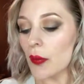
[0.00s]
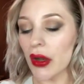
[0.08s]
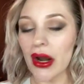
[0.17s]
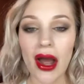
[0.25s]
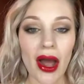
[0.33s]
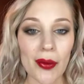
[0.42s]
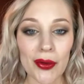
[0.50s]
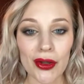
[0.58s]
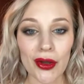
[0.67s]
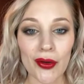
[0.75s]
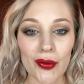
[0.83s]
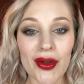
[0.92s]
But I'm gonna
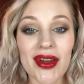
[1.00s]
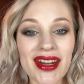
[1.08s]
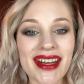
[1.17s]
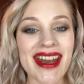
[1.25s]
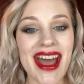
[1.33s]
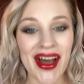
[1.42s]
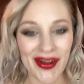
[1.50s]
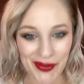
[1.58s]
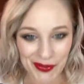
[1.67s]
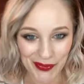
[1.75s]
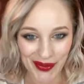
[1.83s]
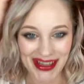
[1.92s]
go now
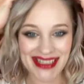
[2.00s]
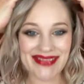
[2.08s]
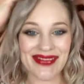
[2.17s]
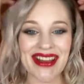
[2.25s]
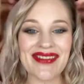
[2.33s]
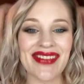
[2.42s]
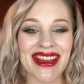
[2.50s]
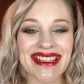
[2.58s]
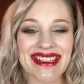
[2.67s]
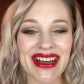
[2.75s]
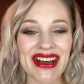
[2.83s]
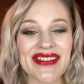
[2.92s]
wash my
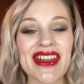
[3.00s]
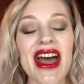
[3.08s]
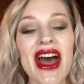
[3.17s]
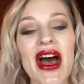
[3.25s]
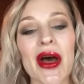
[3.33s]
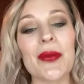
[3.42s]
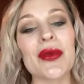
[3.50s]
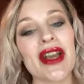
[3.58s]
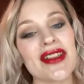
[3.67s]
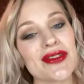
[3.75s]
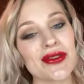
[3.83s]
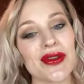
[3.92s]
face off. I hope you
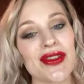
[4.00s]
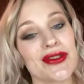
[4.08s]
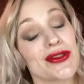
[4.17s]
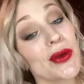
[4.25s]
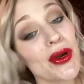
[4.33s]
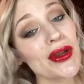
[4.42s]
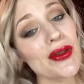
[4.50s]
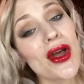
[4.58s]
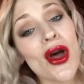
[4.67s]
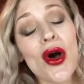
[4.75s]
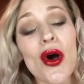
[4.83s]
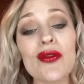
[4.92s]
guys enjoyed the tutorial.
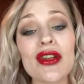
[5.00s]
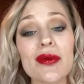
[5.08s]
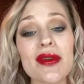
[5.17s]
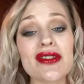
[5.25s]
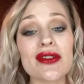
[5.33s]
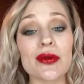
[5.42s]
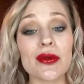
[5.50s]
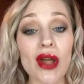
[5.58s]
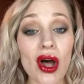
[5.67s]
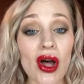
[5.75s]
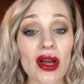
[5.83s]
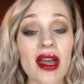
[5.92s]
Hopefully it wasn't too
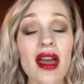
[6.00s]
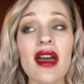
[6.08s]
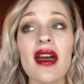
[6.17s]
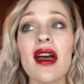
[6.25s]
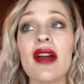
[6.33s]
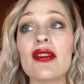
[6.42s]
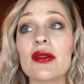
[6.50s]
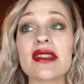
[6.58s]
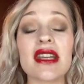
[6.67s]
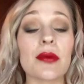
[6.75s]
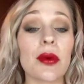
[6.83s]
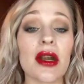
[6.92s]
long. Everyone
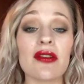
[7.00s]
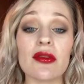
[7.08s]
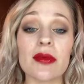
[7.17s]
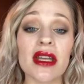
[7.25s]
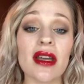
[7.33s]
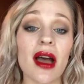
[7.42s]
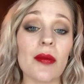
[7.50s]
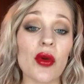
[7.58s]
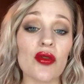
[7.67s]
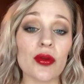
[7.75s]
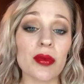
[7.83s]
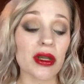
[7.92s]
say a prayer for me. I'm
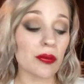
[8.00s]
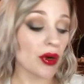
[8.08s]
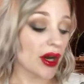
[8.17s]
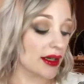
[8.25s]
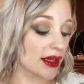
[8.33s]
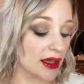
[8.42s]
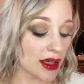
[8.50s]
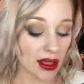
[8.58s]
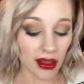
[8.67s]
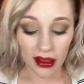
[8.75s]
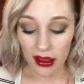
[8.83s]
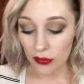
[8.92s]
over being pregnant
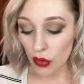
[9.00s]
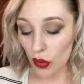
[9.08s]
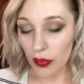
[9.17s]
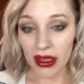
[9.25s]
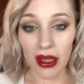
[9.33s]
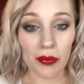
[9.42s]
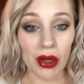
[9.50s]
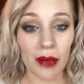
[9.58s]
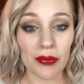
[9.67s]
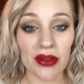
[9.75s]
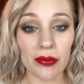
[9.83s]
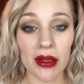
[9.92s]
and I'm hoping I
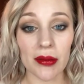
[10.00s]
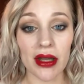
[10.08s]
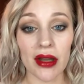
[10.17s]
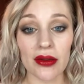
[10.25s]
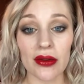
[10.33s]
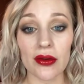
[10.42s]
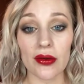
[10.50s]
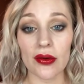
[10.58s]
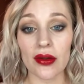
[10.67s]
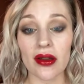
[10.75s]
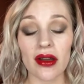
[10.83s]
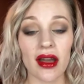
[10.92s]
pop this baby out
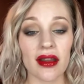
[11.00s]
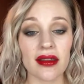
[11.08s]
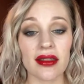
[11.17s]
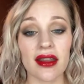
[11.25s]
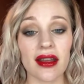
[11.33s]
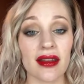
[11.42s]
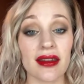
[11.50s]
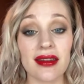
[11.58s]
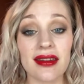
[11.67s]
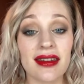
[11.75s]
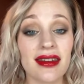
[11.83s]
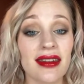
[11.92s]
soon. I think I
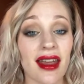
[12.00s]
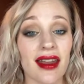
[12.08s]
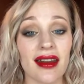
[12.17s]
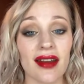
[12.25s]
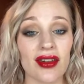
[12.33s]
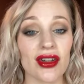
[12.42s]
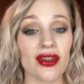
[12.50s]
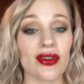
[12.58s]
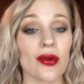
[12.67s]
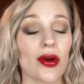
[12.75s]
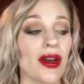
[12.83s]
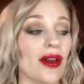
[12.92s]
say it every
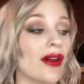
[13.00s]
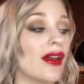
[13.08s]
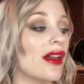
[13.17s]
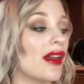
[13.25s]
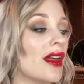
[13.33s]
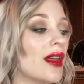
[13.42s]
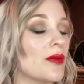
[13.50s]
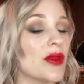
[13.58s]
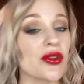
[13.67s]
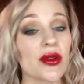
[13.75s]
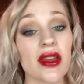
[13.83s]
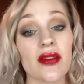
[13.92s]
tutorial.
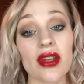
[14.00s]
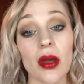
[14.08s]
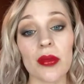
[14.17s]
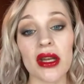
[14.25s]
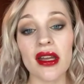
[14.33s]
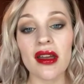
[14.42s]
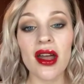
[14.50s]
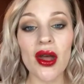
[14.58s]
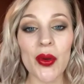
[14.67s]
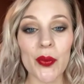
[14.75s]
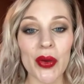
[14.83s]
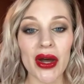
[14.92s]
Misery loves company.
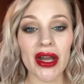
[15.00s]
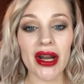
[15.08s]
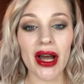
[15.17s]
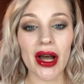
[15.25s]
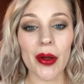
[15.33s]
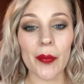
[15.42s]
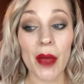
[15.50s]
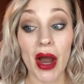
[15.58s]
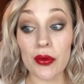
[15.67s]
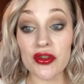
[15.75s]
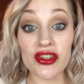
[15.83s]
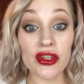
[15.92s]
But
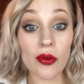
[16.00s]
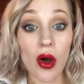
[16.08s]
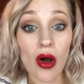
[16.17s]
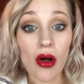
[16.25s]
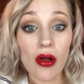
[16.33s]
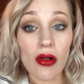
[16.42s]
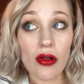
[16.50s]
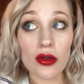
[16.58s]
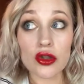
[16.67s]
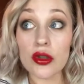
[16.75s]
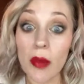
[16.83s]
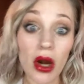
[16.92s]
I will see you
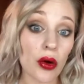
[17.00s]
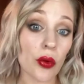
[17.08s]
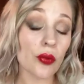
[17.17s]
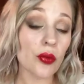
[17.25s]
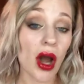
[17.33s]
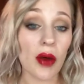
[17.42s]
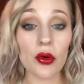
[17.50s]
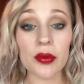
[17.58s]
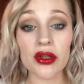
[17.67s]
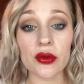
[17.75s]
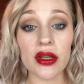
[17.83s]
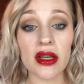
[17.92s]
all tomorrow. I will
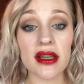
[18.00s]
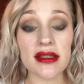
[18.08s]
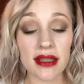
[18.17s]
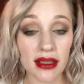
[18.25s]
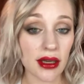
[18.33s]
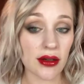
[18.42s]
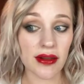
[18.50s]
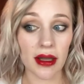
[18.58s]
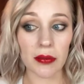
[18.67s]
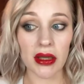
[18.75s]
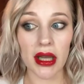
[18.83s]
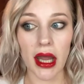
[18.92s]
be doing a skincare
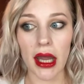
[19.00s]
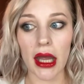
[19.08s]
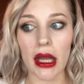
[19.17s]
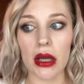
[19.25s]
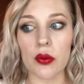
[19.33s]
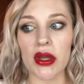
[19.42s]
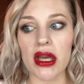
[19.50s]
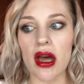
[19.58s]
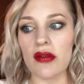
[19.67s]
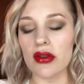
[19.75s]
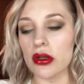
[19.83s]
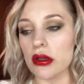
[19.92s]
segment and we
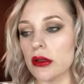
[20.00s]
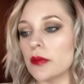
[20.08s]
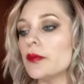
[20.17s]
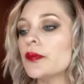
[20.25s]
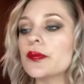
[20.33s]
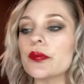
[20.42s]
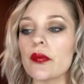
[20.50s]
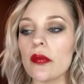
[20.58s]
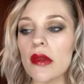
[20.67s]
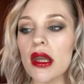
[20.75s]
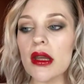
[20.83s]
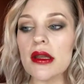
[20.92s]
cover
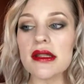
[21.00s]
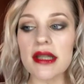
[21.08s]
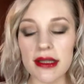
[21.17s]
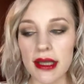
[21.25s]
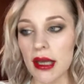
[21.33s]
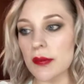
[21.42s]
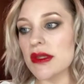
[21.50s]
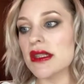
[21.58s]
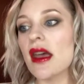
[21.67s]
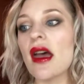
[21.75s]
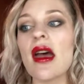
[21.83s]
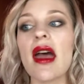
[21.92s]
skin
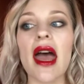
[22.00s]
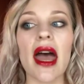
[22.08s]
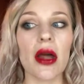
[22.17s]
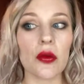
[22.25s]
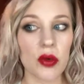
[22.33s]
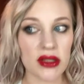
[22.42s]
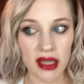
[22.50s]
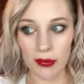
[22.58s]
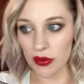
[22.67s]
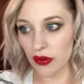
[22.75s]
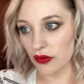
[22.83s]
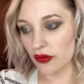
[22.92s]
types and what
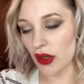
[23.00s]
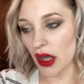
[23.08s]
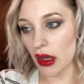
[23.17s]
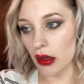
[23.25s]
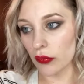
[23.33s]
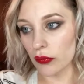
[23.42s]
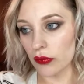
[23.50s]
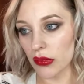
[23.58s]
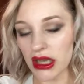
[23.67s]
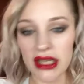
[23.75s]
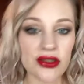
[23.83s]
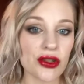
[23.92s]
type of
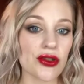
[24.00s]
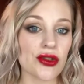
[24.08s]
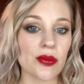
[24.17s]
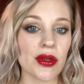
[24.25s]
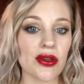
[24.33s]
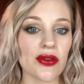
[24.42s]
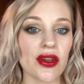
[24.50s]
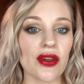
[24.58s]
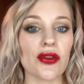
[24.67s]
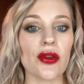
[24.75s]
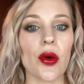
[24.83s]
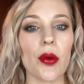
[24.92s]
cleanser you should be
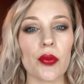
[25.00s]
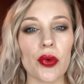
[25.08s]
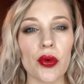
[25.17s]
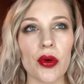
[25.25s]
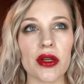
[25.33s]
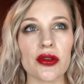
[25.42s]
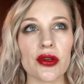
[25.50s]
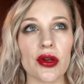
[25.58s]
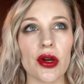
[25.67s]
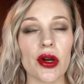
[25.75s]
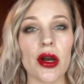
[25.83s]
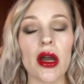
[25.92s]
using. So I'm pretty
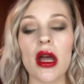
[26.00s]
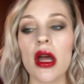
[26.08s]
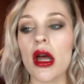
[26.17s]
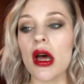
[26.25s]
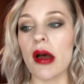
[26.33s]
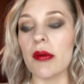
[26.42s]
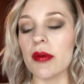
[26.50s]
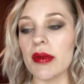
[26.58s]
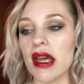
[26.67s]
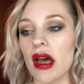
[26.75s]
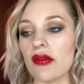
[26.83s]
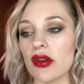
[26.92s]
sure I'm going to
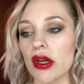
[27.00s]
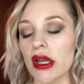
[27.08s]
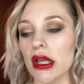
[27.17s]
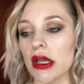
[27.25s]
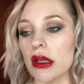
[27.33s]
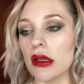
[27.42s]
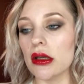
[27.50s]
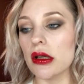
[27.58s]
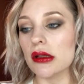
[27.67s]
be covering